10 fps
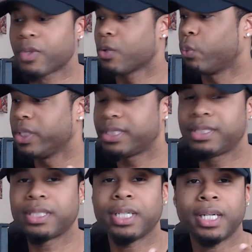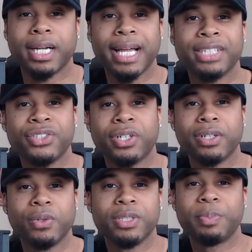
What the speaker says: which as y'all know, is